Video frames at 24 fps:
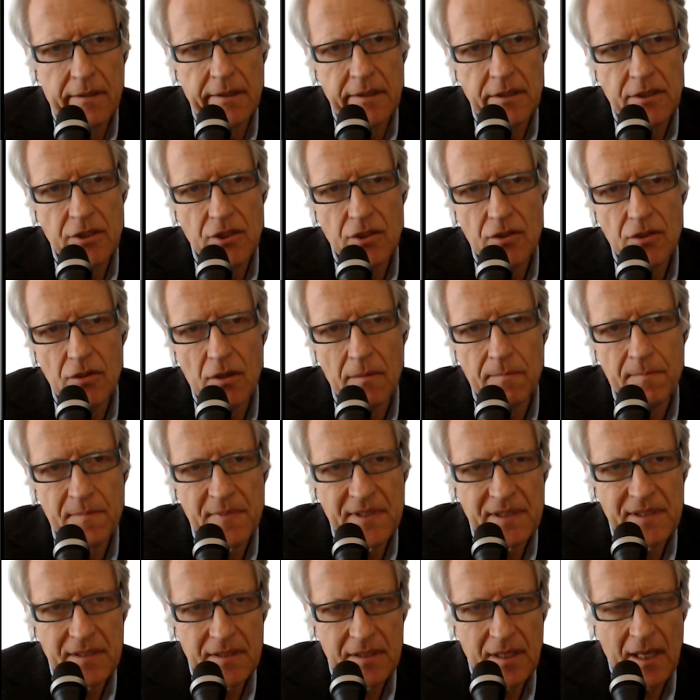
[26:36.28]
the
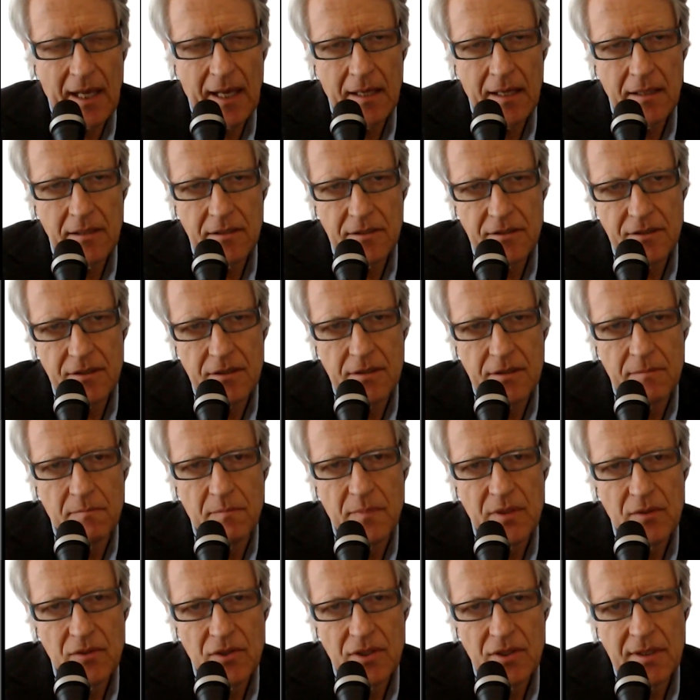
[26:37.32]
shops and
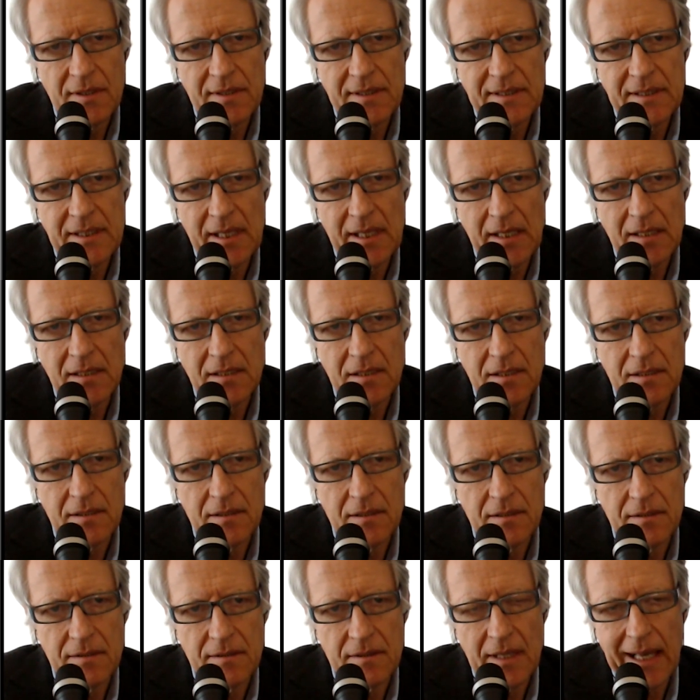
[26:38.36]
distribution
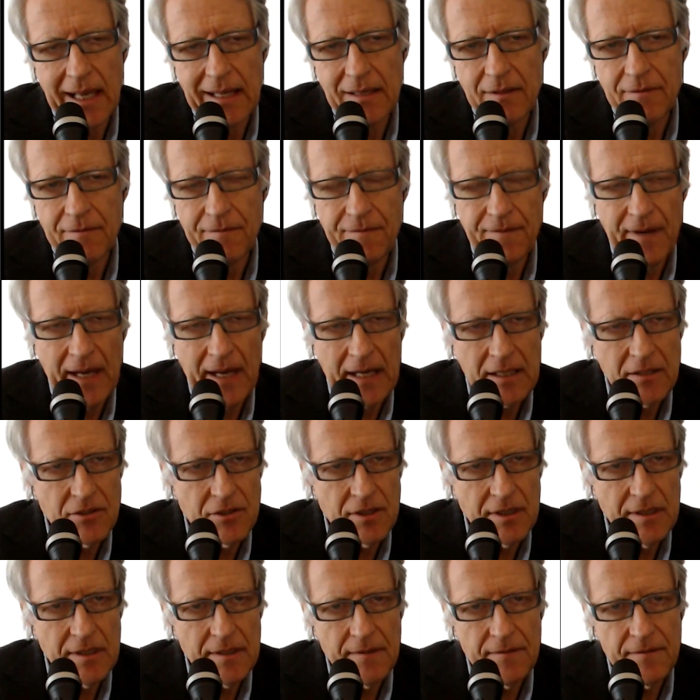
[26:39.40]
centers and
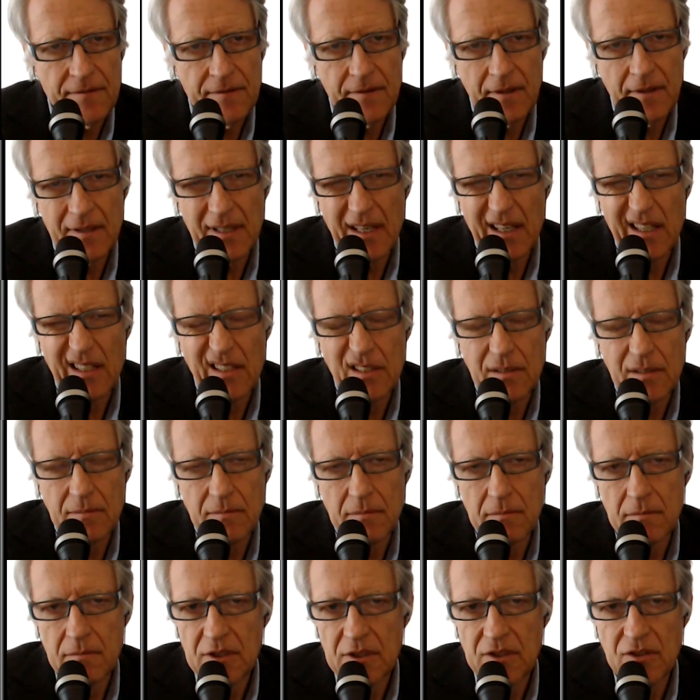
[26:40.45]
factories. They
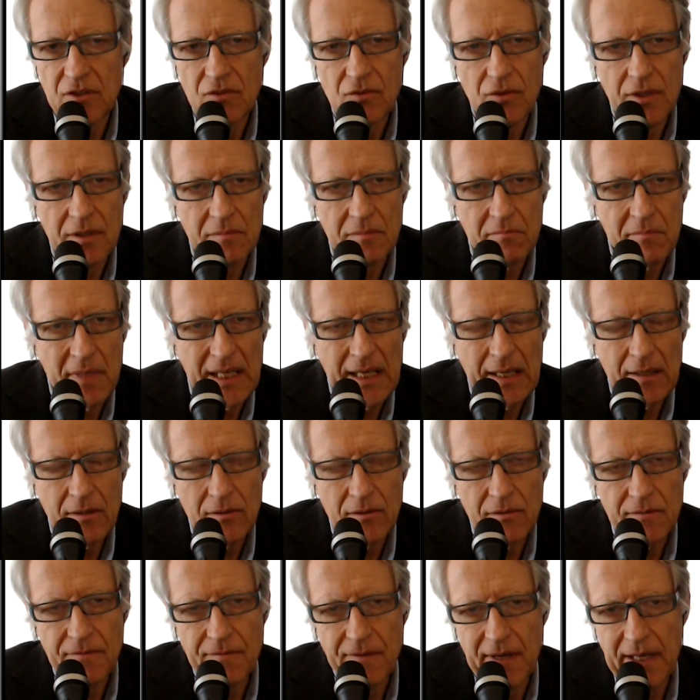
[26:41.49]
destroyed
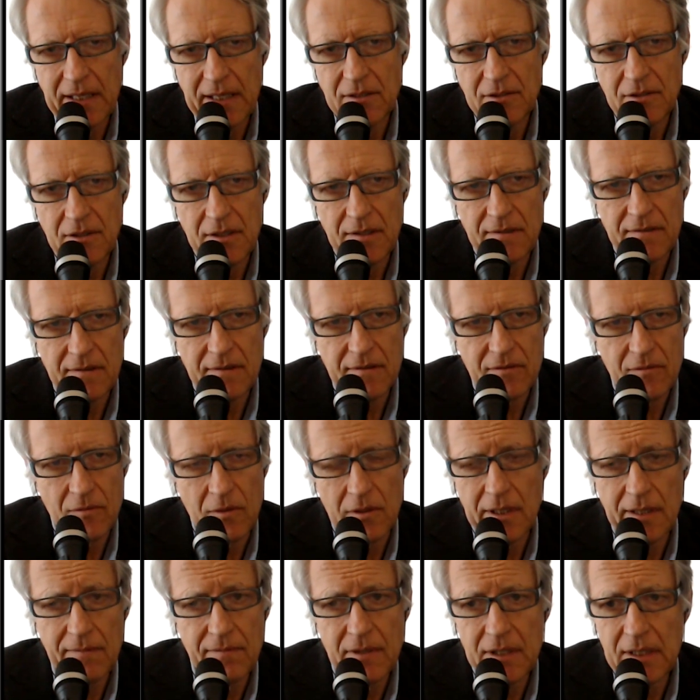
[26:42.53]
medical factories as
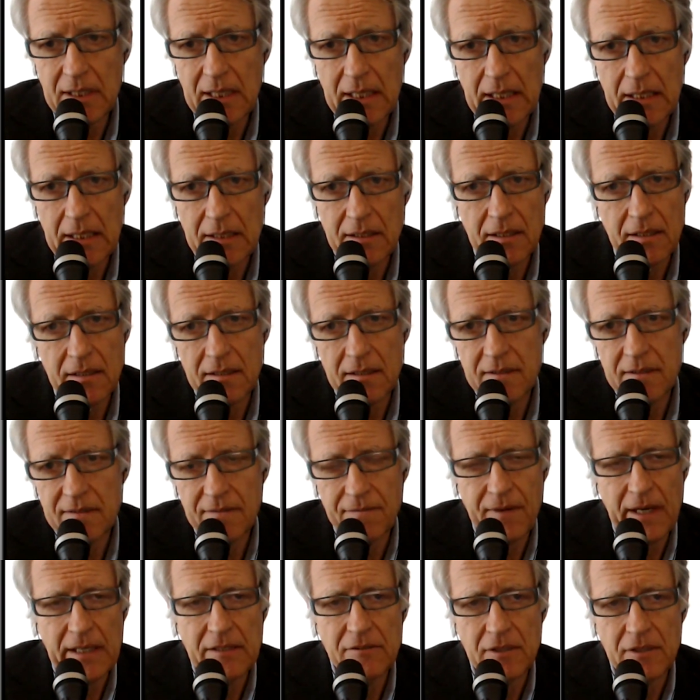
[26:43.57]
well. Even there's
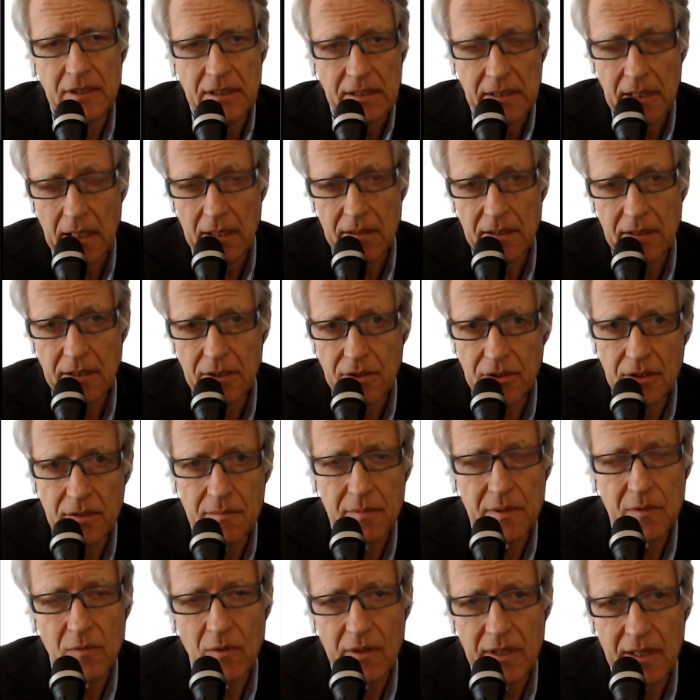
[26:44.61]
a factory down in
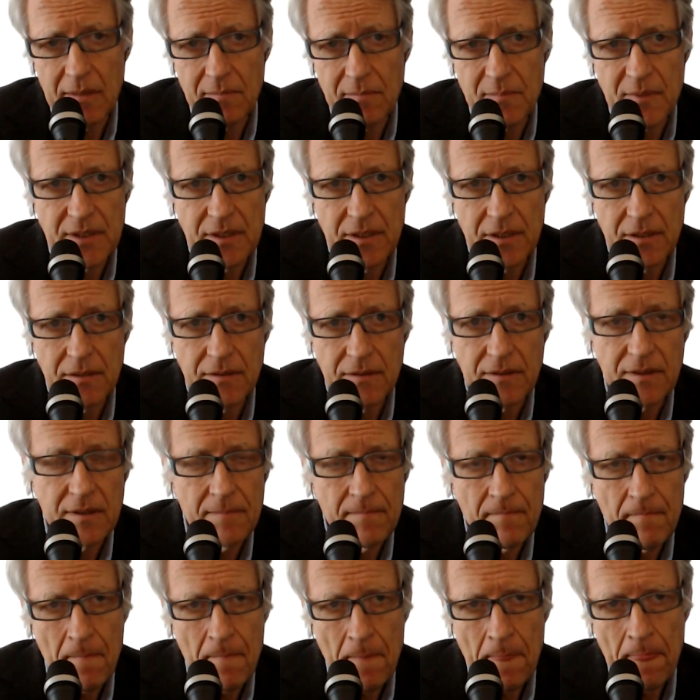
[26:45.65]
Durban where they produce
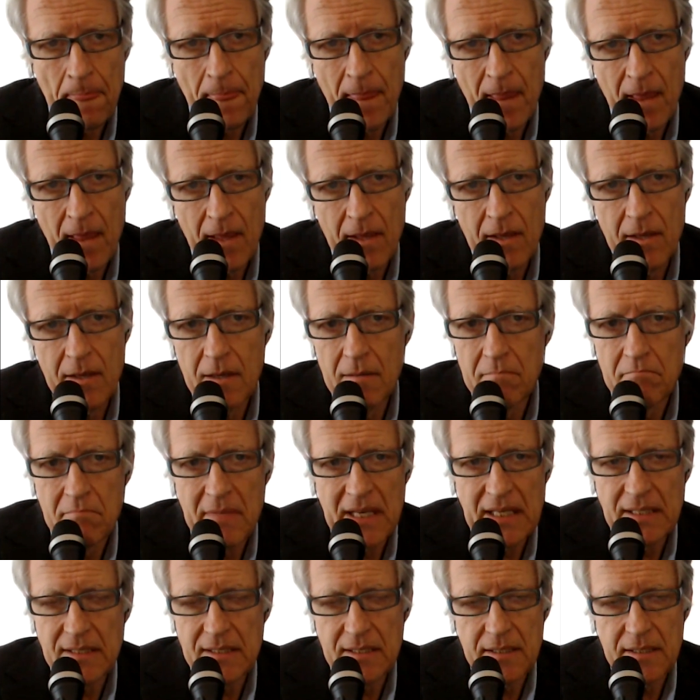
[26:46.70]

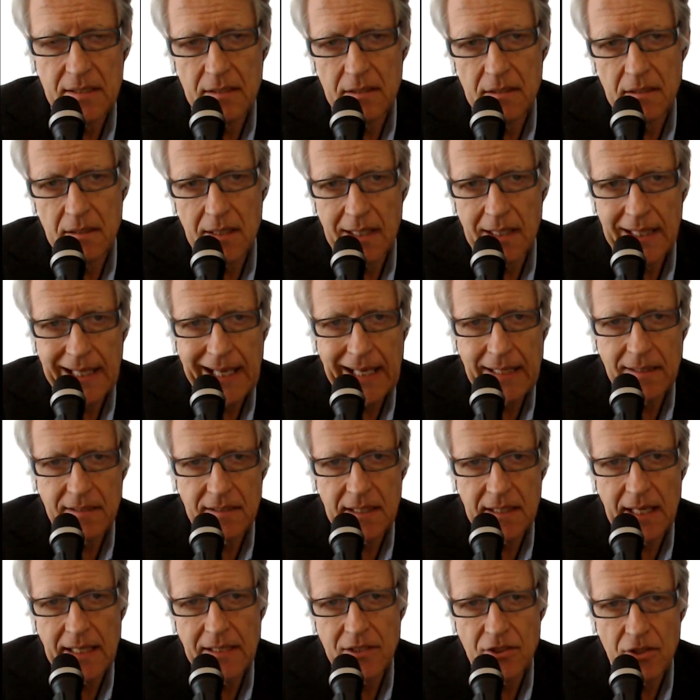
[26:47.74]
medicine against